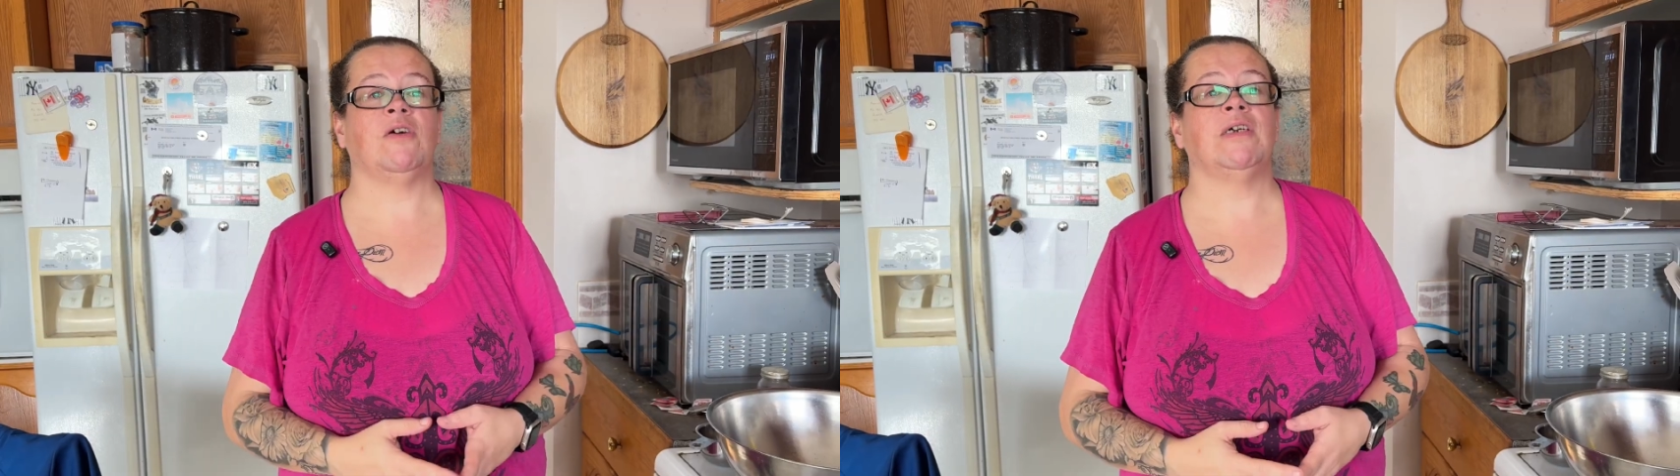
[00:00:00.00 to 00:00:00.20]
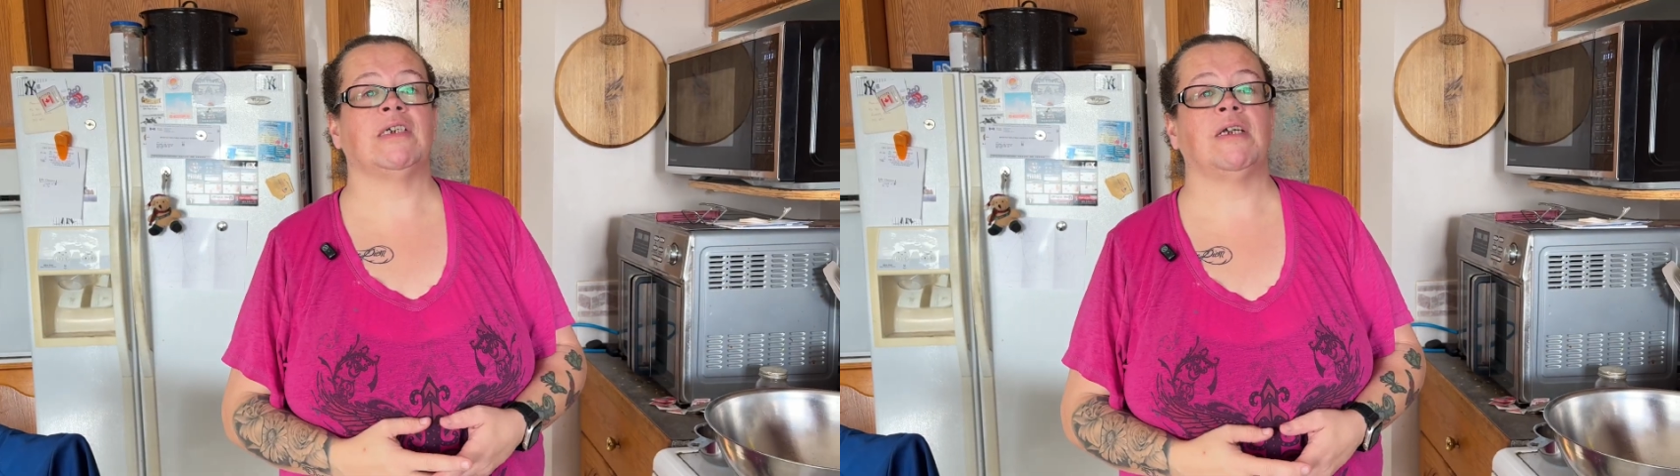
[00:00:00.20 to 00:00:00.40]

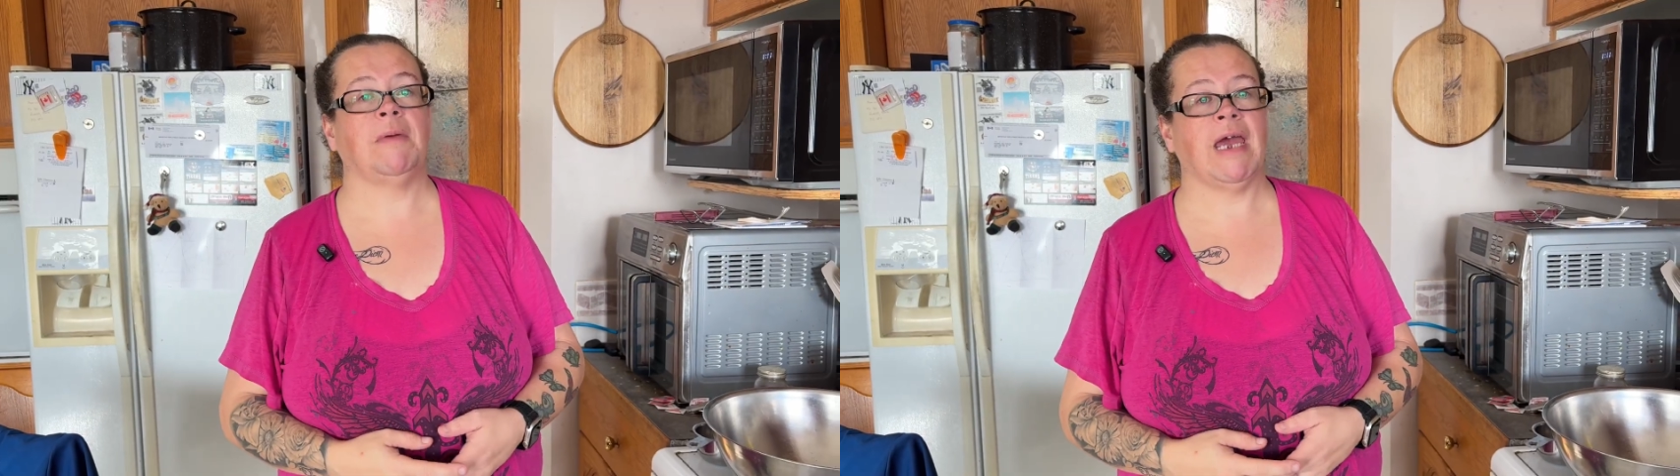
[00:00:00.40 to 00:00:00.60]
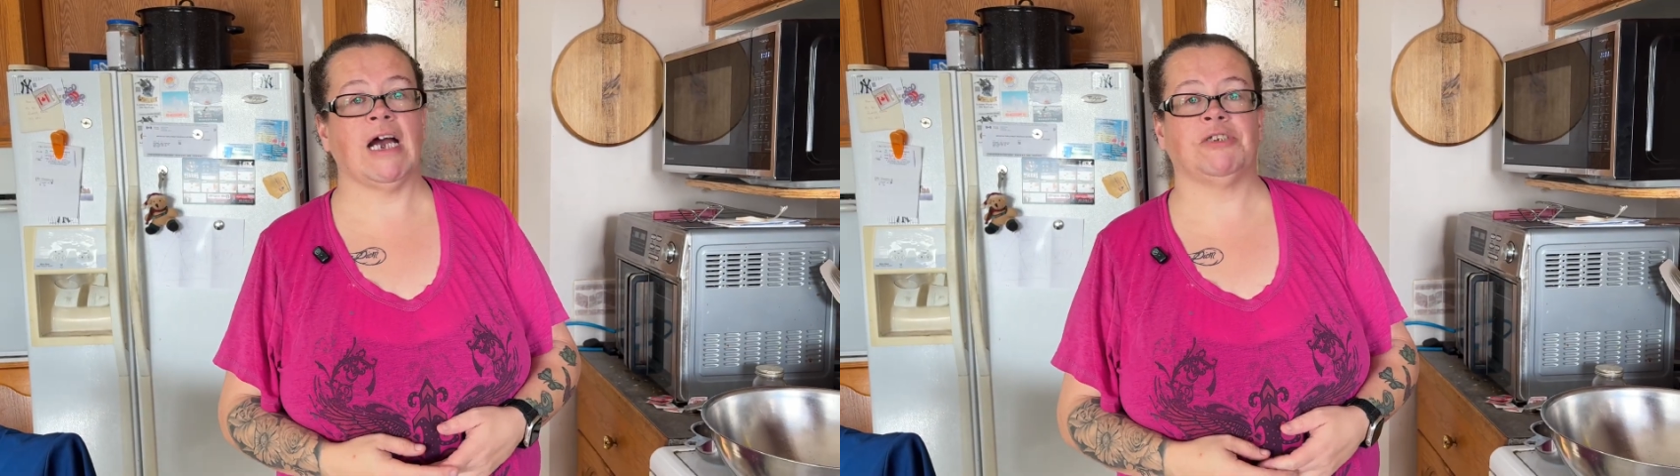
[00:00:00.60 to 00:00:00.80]
is going to
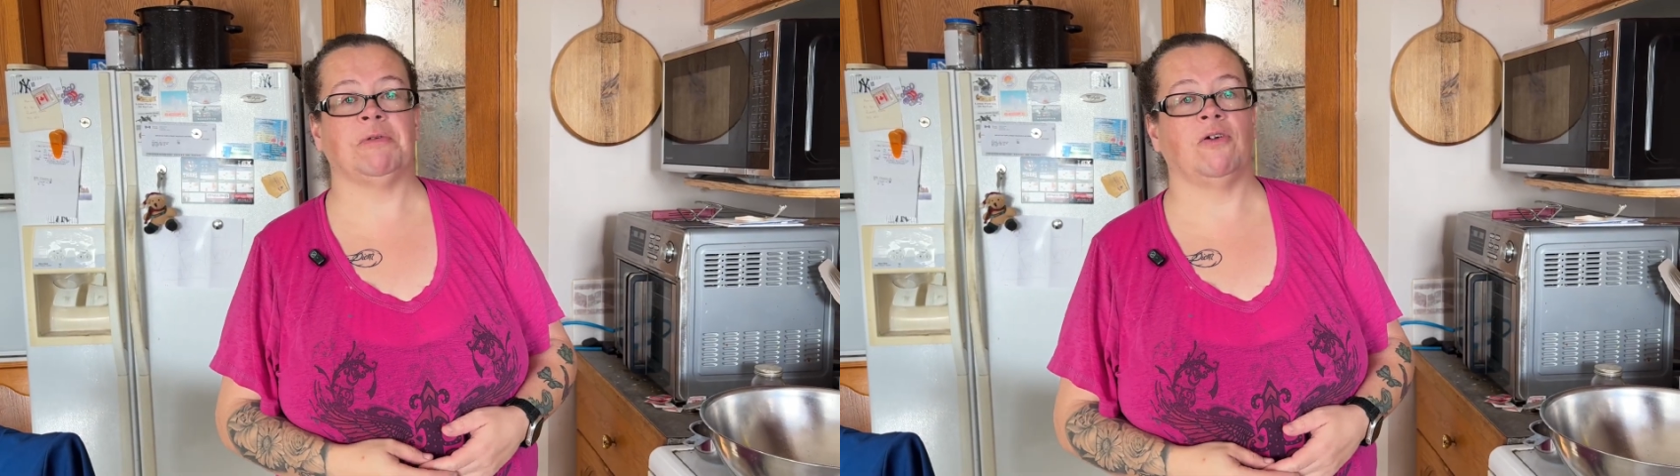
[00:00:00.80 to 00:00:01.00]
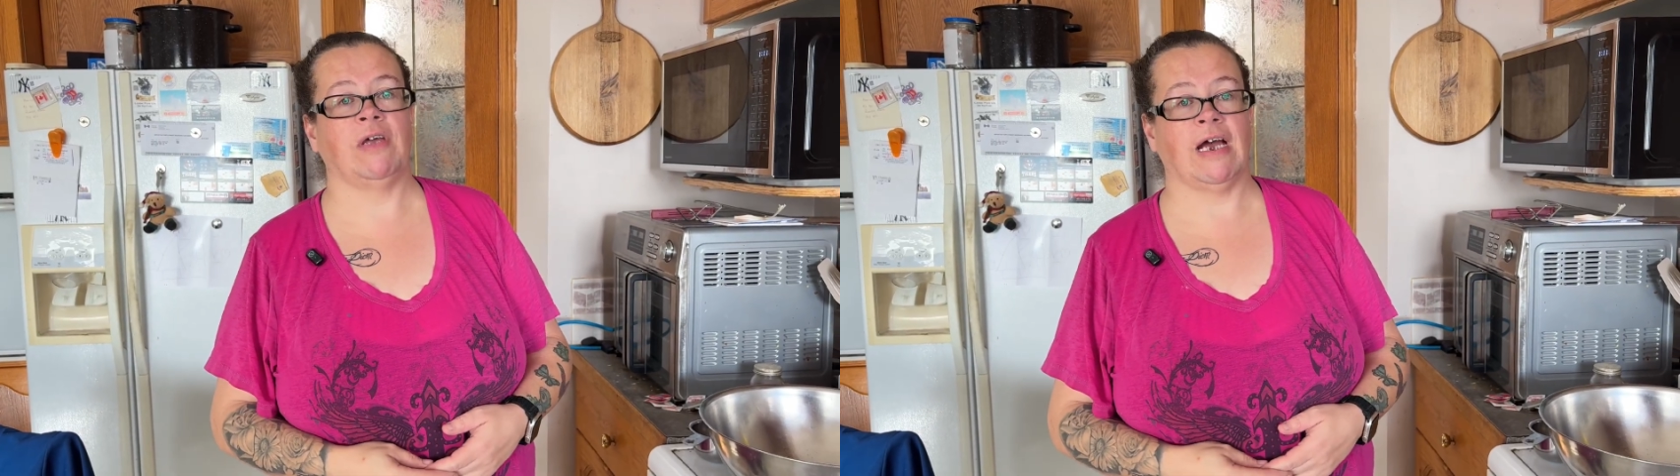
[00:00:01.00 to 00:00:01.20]
be hash
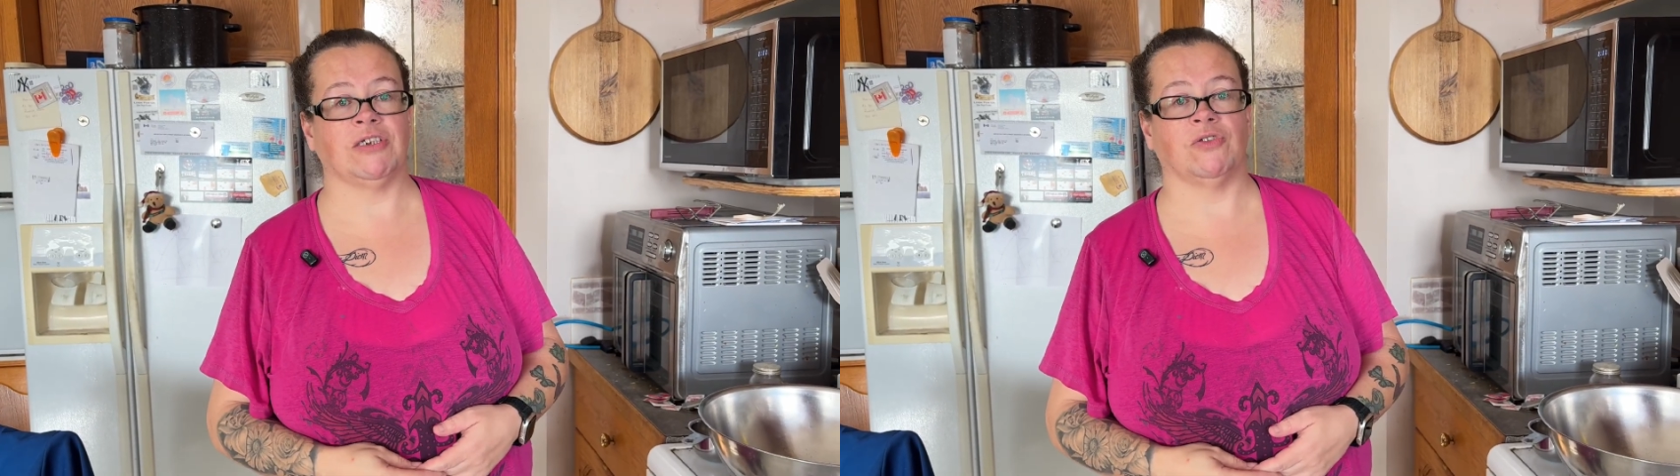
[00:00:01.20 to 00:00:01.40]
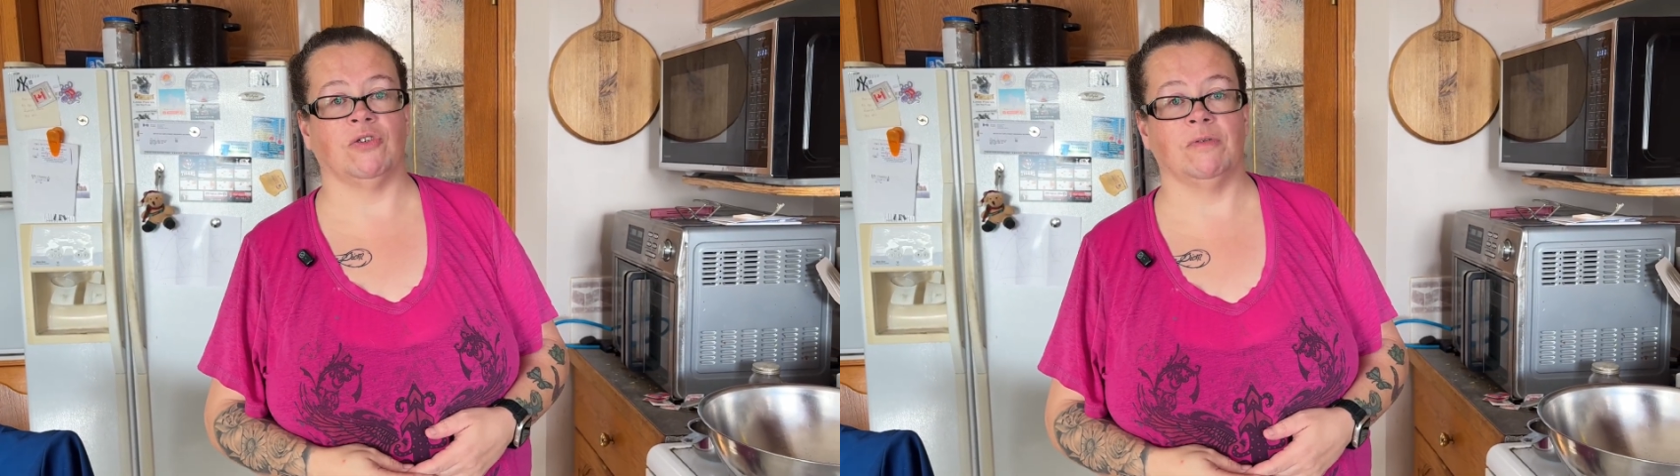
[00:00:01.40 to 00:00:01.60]
brown
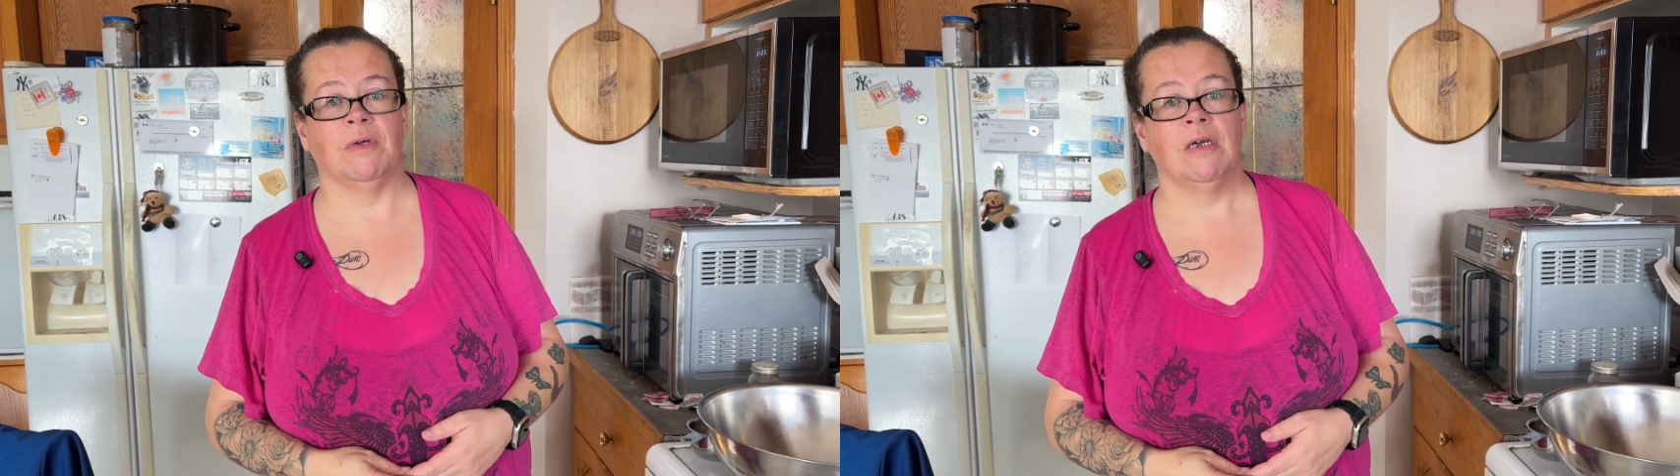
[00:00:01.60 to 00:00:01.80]
casserole.